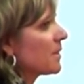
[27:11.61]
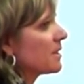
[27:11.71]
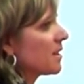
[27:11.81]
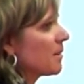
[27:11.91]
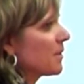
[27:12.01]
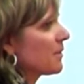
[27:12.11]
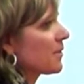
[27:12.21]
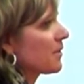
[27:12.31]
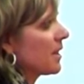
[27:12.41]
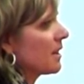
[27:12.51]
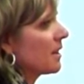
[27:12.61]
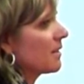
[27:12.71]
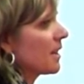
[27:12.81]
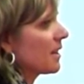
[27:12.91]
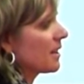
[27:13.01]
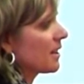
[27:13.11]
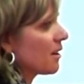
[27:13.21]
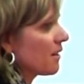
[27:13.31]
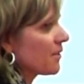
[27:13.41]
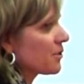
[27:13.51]
and dump if they're thinking they can get
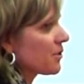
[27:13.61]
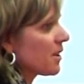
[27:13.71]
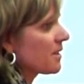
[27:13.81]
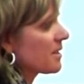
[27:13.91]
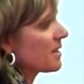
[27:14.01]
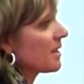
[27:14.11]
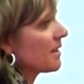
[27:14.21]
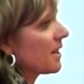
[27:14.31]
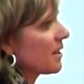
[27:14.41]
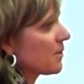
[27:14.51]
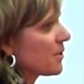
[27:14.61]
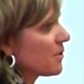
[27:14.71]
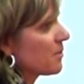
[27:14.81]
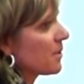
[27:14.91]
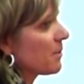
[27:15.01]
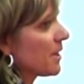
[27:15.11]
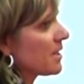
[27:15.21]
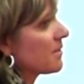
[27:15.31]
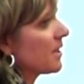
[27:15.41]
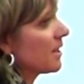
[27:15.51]
off their drugs, because then they can resume their
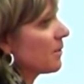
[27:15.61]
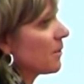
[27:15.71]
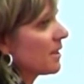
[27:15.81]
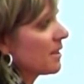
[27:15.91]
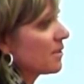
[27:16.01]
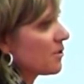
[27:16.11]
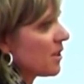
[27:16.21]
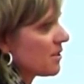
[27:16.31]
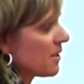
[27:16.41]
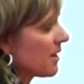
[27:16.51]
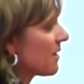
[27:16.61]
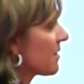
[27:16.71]
breastfeeding when the drugs are out